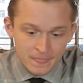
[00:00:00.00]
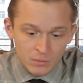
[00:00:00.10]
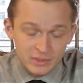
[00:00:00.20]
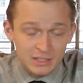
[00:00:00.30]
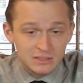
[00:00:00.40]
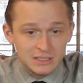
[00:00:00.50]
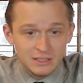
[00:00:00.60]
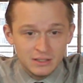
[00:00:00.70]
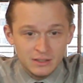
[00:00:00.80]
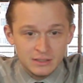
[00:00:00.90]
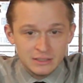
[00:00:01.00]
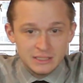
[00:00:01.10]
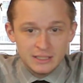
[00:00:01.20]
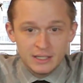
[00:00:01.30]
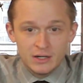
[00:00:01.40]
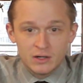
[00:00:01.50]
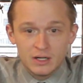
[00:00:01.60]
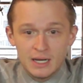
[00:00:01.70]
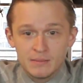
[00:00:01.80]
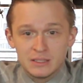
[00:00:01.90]
Without seeing the
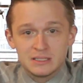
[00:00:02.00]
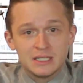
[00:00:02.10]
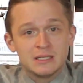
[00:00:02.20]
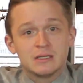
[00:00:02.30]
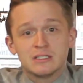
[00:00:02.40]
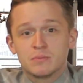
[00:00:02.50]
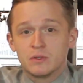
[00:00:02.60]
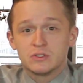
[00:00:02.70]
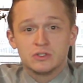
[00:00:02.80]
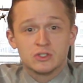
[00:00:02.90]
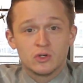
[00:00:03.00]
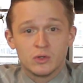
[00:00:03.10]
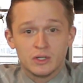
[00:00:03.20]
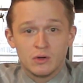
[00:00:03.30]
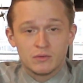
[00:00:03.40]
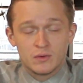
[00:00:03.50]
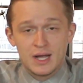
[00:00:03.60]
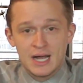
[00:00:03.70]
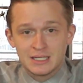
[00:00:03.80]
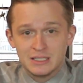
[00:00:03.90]
haircut, I'm going to say that this person just totally
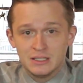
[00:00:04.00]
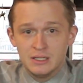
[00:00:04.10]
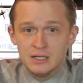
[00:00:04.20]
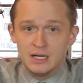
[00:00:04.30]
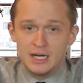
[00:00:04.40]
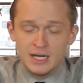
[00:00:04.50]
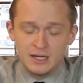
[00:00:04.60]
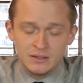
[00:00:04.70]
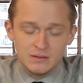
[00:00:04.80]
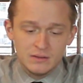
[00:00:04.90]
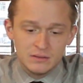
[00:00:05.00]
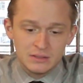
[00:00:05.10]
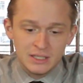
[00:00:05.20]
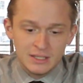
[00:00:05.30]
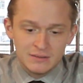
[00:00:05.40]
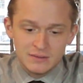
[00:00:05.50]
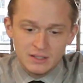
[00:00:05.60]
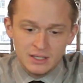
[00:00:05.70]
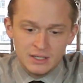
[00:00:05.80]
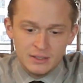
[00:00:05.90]
overreacted, and that
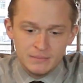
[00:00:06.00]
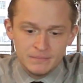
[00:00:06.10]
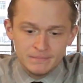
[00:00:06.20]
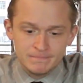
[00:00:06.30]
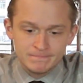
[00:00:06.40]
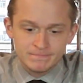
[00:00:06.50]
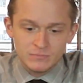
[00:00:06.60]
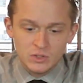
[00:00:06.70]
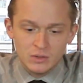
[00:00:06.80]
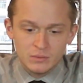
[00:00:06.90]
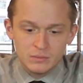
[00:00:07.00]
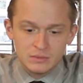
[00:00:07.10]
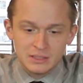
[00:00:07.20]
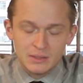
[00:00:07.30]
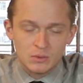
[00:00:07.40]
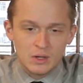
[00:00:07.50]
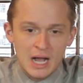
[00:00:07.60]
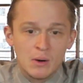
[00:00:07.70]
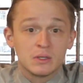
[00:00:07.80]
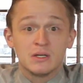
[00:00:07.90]
you know, that they were
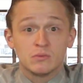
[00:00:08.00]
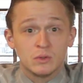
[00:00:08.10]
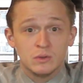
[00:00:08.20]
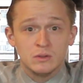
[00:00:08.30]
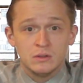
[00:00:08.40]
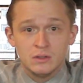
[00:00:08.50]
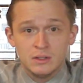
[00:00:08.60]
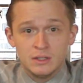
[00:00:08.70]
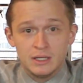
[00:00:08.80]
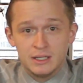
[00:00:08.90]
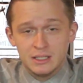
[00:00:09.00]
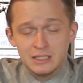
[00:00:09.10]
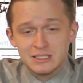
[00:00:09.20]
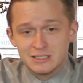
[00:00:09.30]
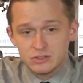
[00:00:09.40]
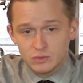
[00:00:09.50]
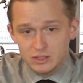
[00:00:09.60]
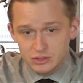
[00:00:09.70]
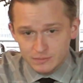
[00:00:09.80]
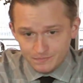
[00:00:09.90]
outwardly rude in the
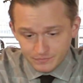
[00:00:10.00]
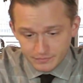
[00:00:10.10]
situation.